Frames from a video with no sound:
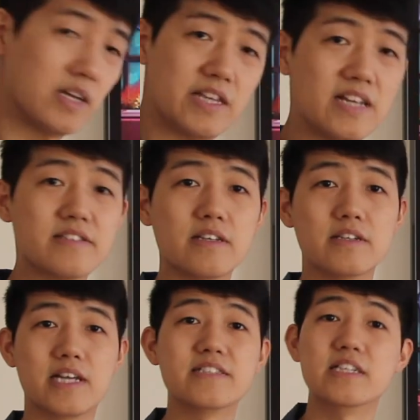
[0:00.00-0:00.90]

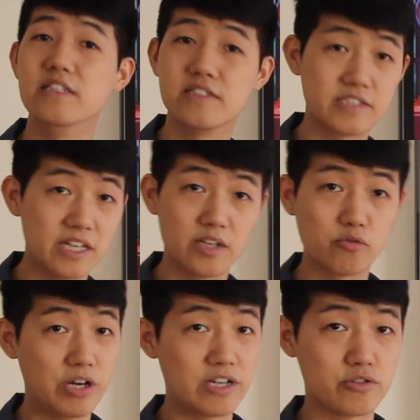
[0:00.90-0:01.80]
That's
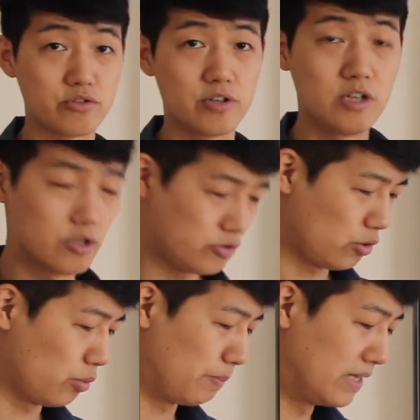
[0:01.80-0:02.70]
insane range.
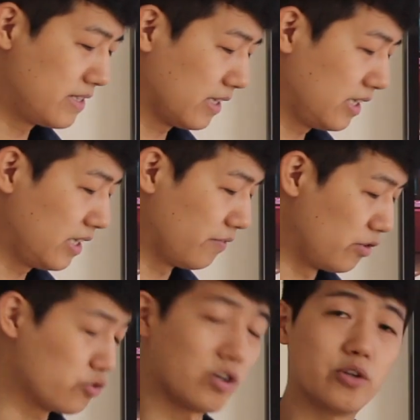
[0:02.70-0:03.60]
So basically, if
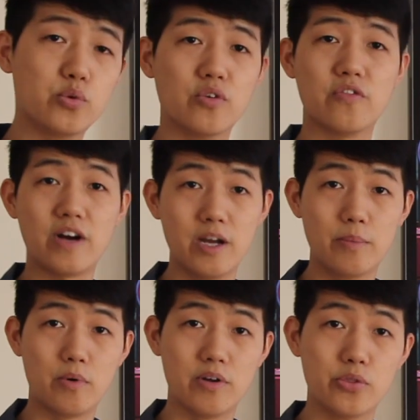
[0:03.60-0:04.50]
you're trying to do a
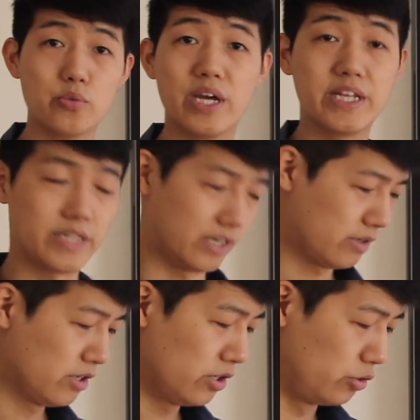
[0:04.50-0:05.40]
fireball and do anything,
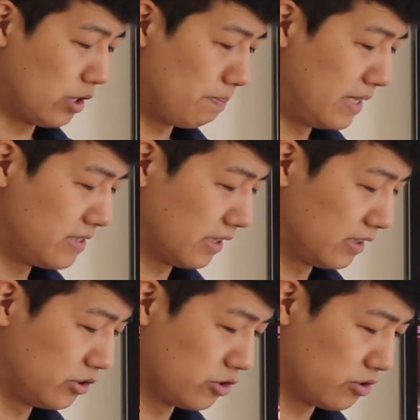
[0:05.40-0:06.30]
you can
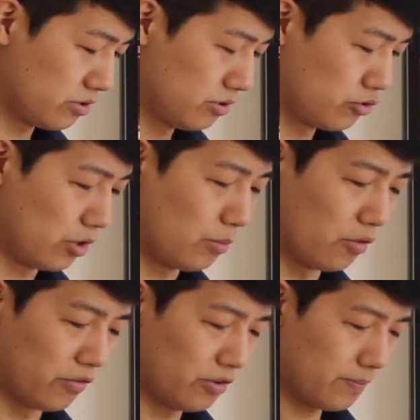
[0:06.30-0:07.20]
basically just jump
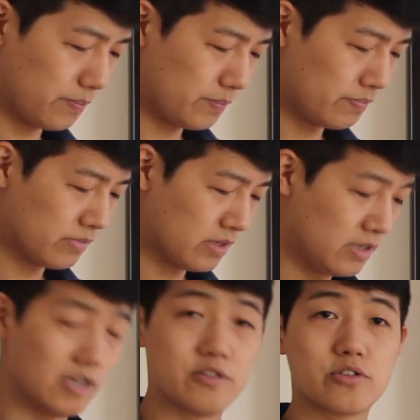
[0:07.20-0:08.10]
over
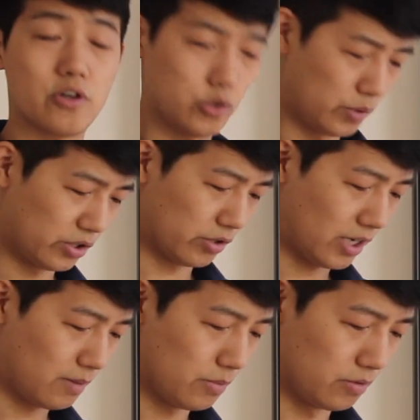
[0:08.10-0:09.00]
and start doing your
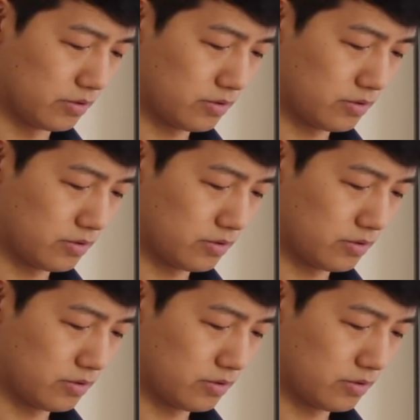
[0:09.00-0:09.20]
combo.